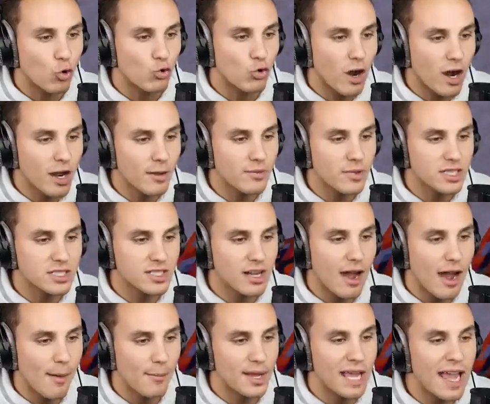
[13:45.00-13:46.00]
Run up the
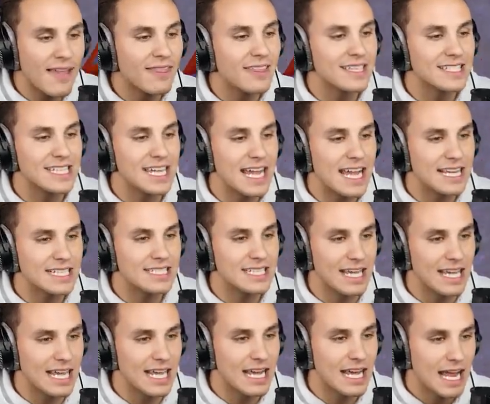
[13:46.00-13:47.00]
top, hit the
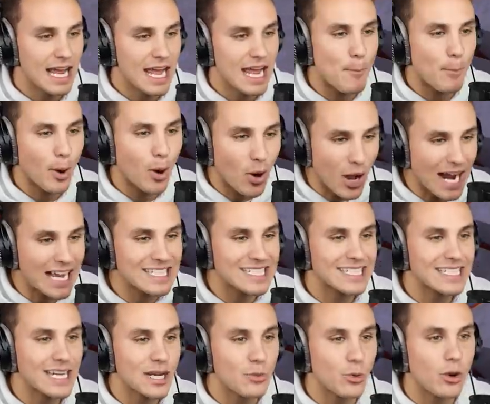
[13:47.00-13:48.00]
TNT.
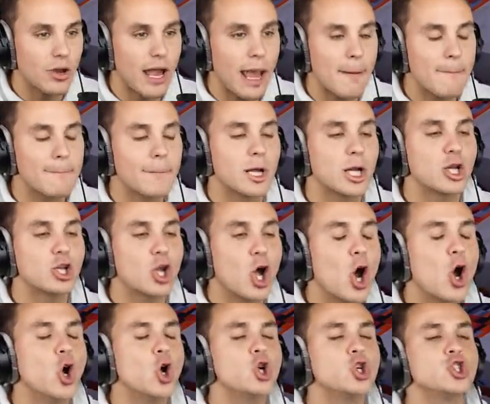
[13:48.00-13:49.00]
Preston will get
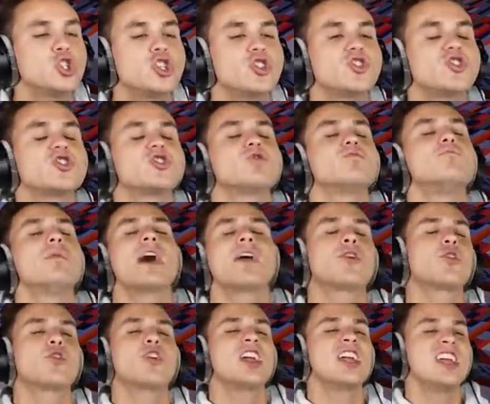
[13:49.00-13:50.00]
blown to
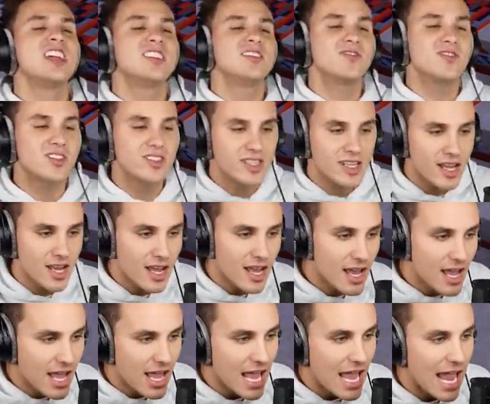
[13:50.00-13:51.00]
smithereens.
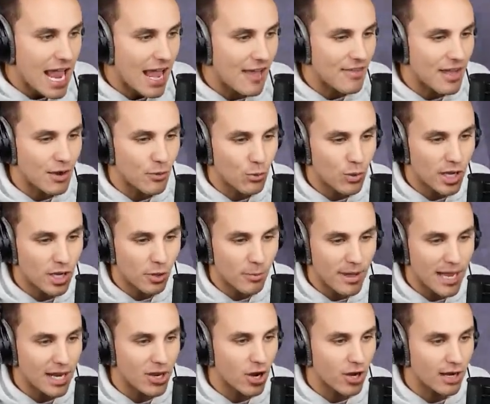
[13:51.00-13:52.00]
And then we'll
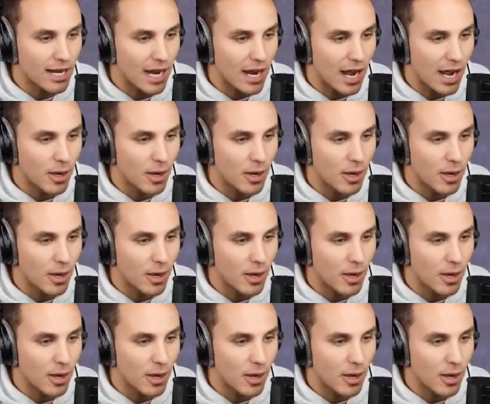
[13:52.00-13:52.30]
make our get.